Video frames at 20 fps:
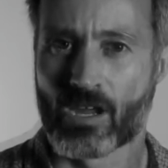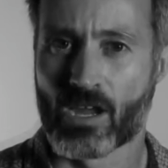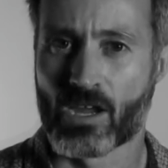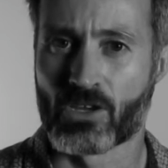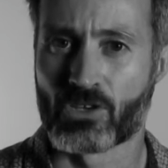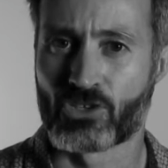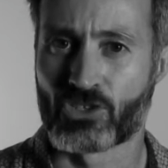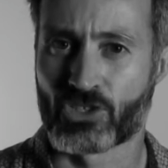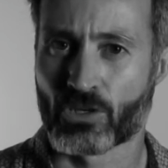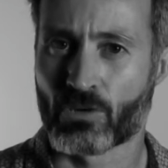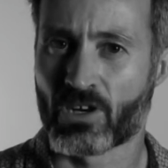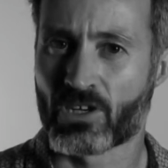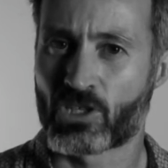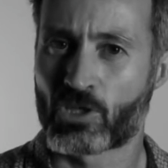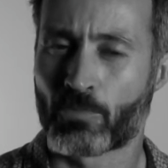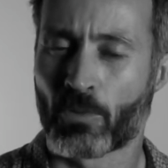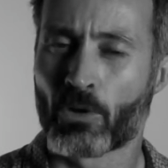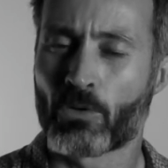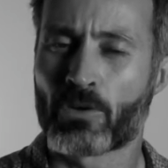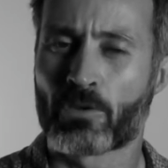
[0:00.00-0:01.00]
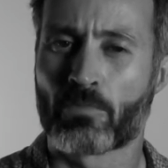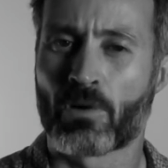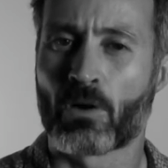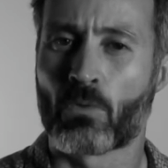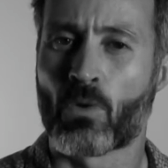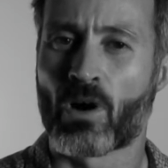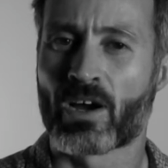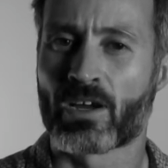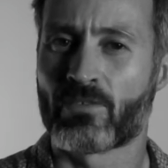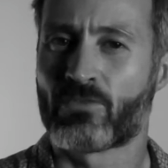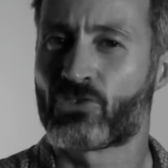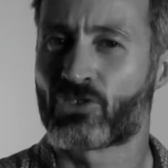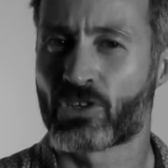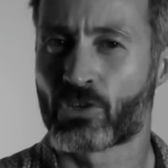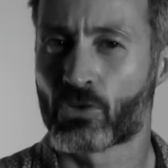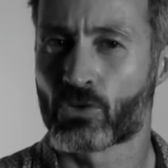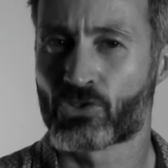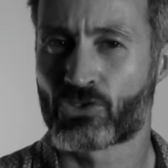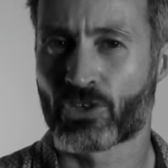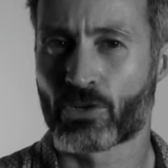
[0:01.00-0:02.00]
So I spoke with my wife. She
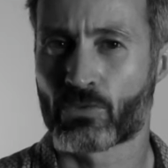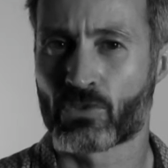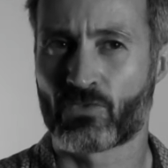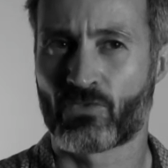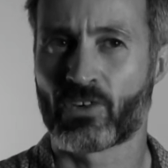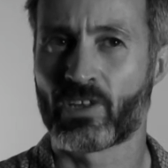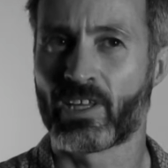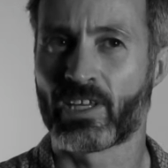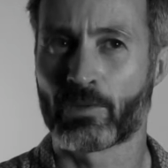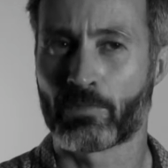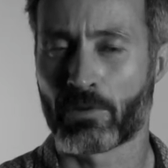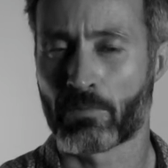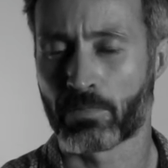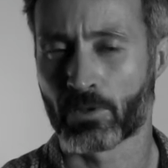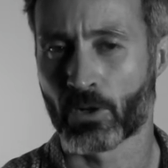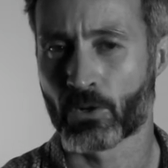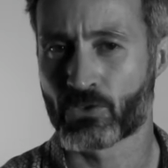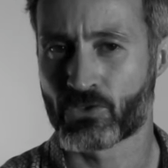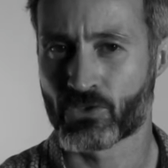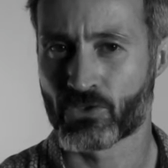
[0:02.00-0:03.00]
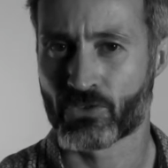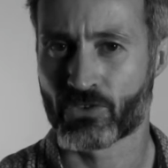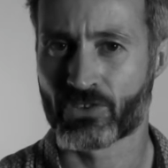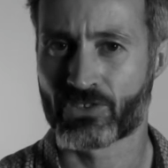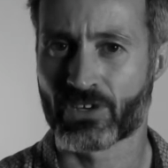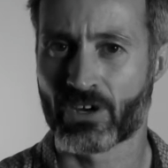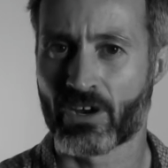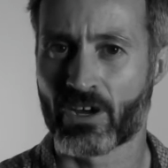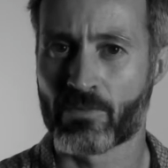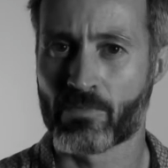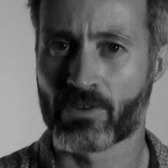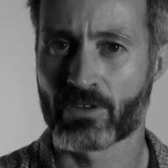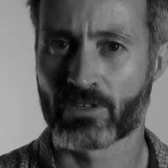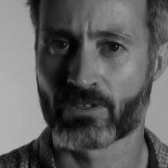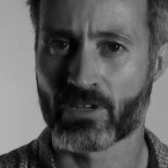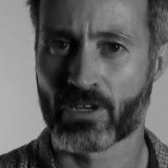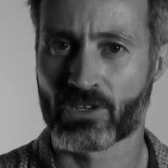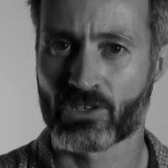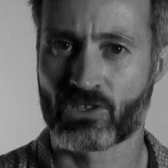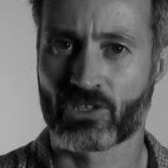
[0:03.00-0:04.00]
also was feeling a bit bloated at the time, and
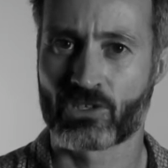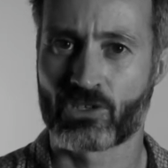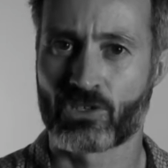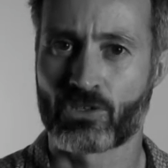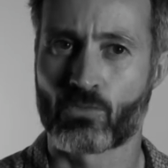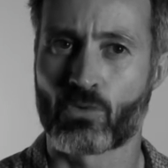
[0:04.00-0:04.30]
I said,